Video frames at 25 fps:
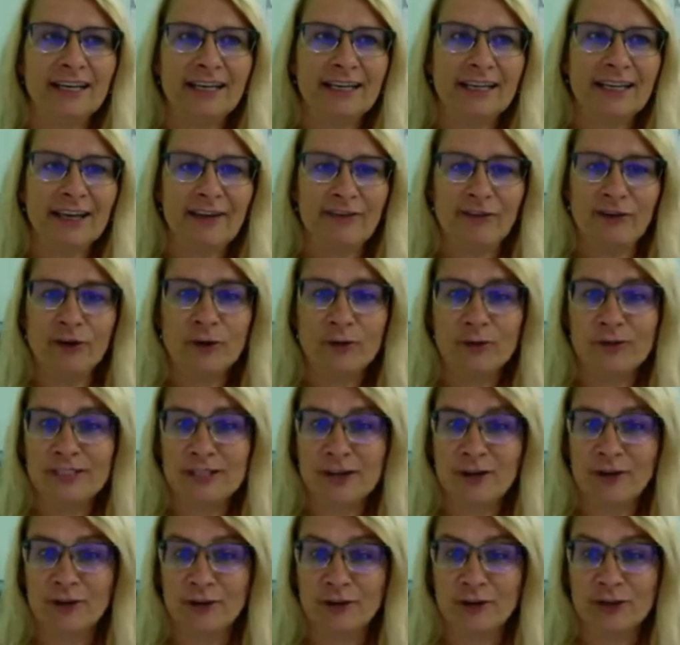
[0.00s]
If you don't
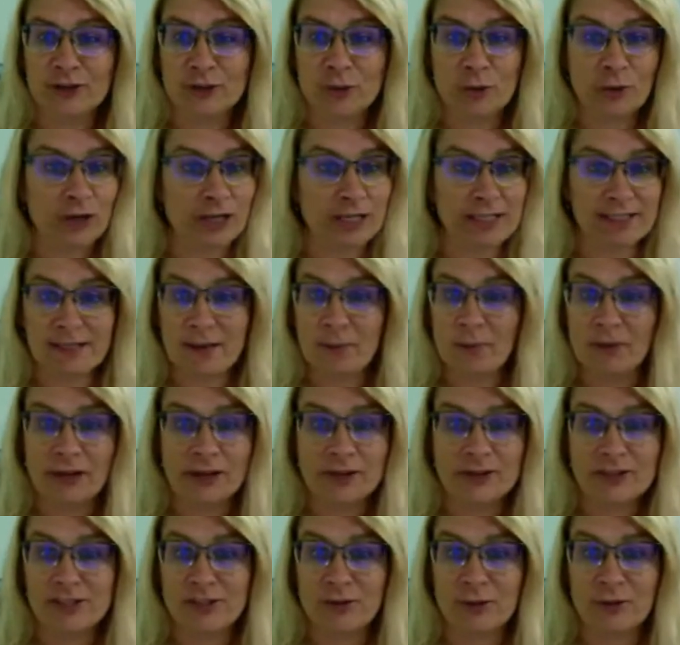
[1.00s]
tell your story, somebody
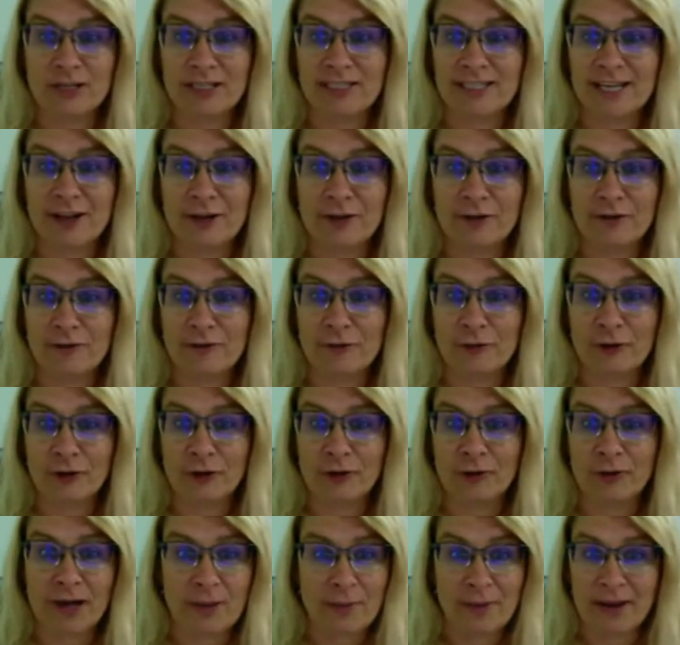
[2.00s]
else is going to tell it for
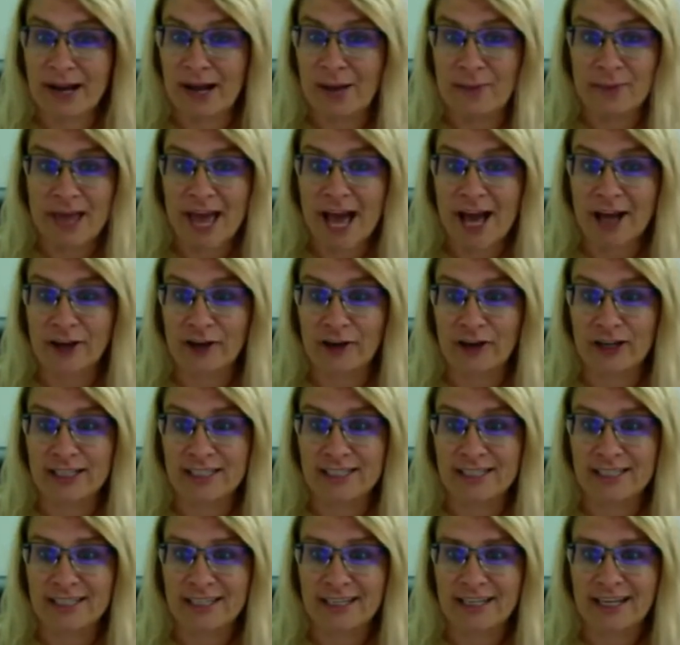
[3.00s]
you, and it may not be
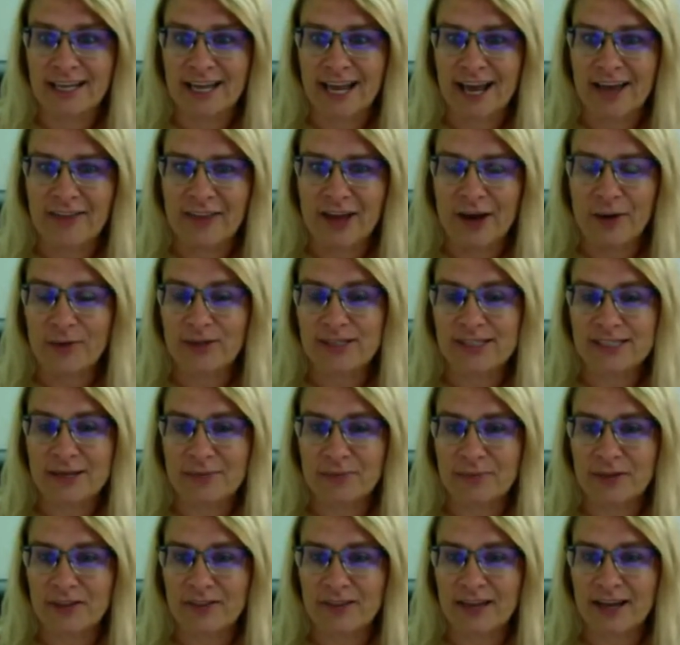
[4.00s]
accurate. And that was
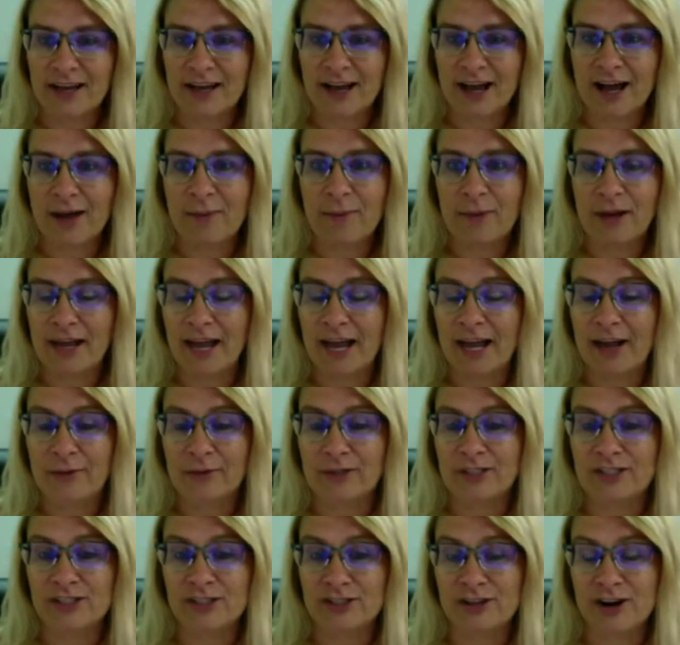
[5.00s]
something that caught my eye
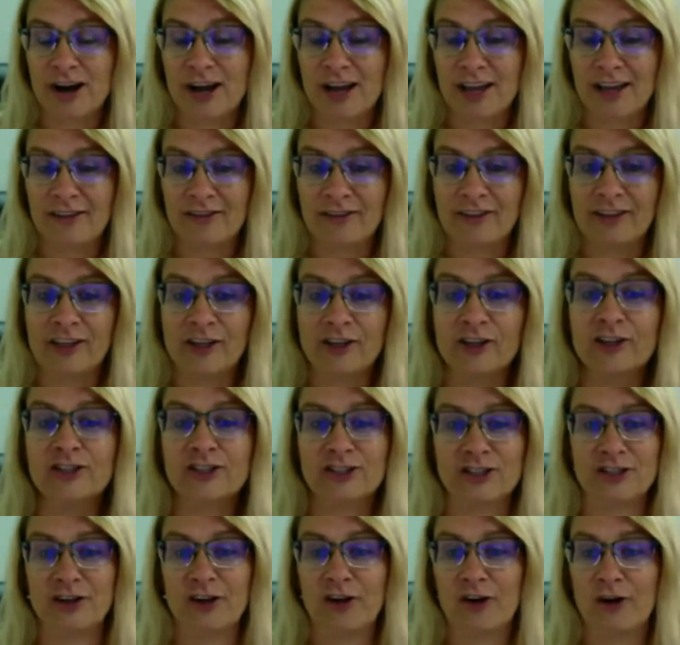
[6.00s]
with Strive
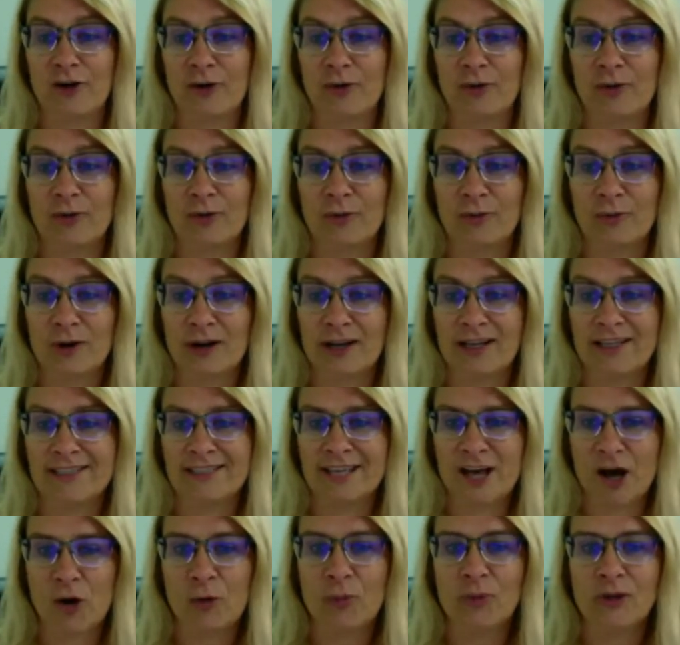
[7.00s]
years ago, was
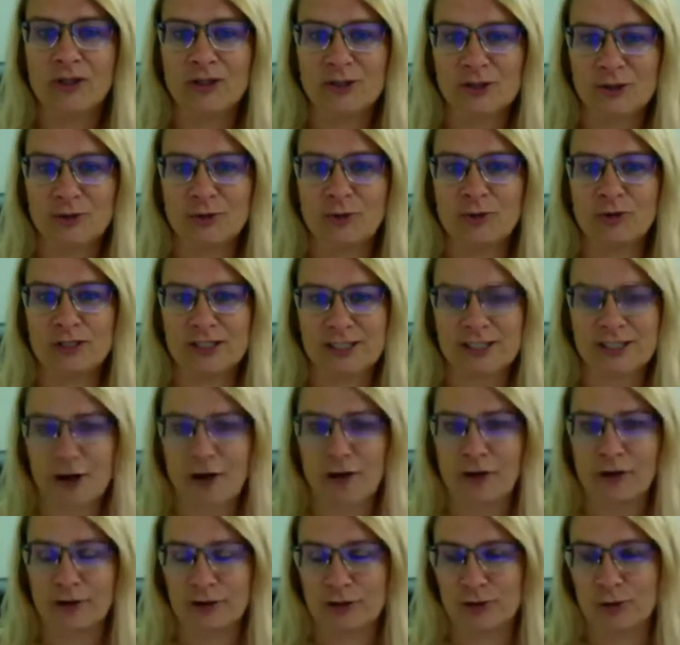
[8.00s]
helping schools tell
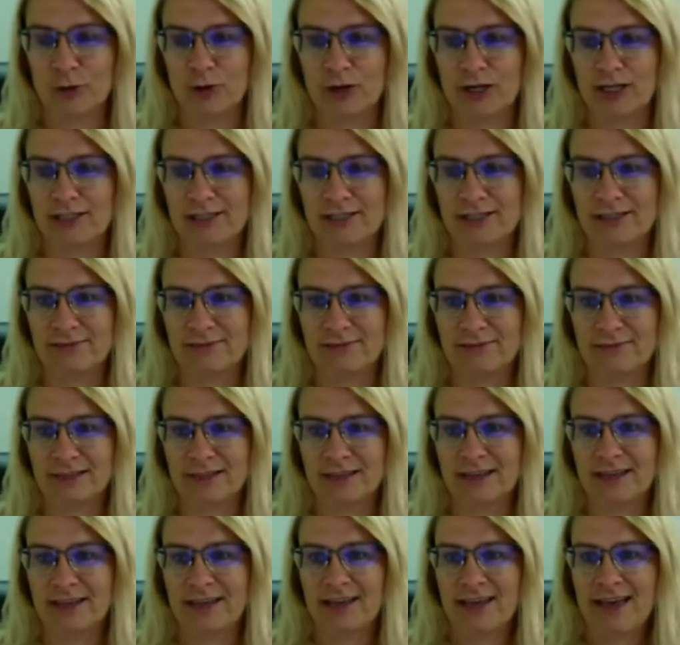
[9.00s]
their stories.
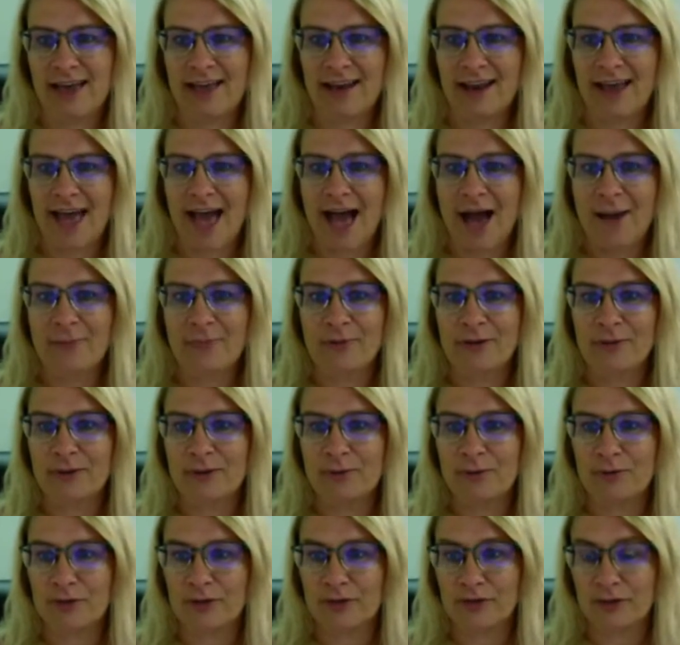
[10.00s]
And it happened to be
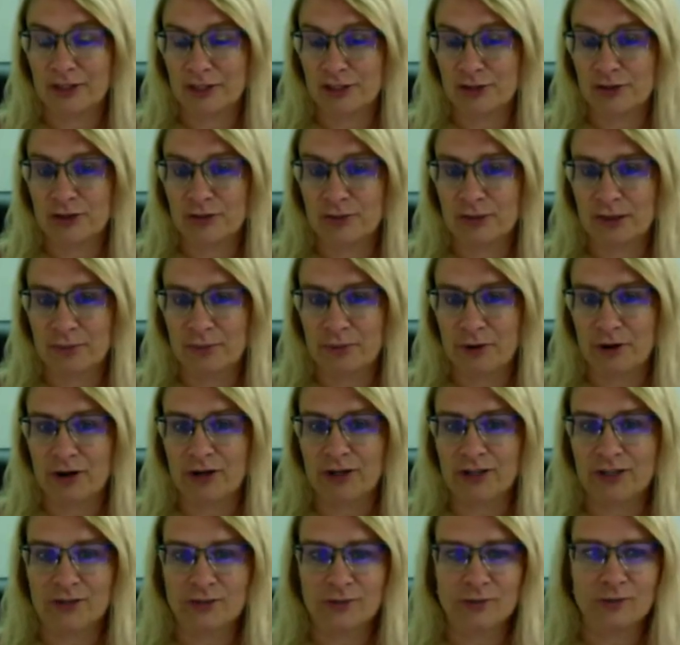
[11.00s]
with the streaming
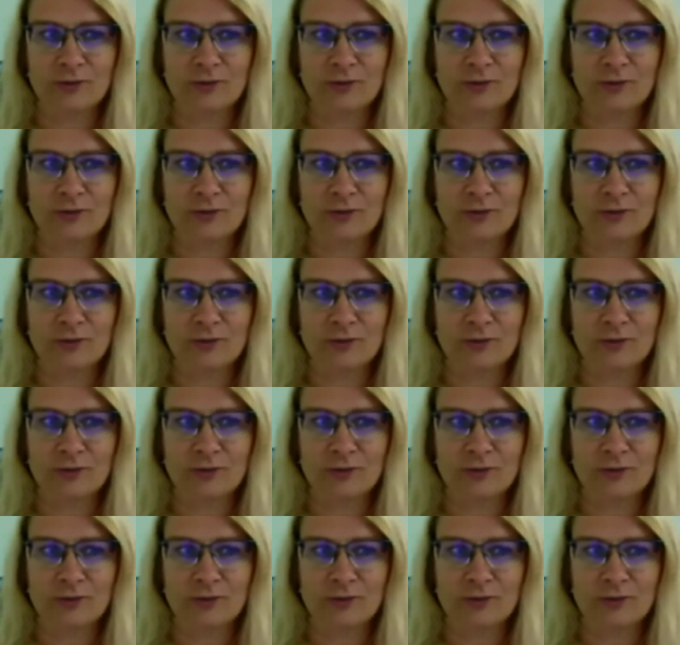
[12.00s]
part.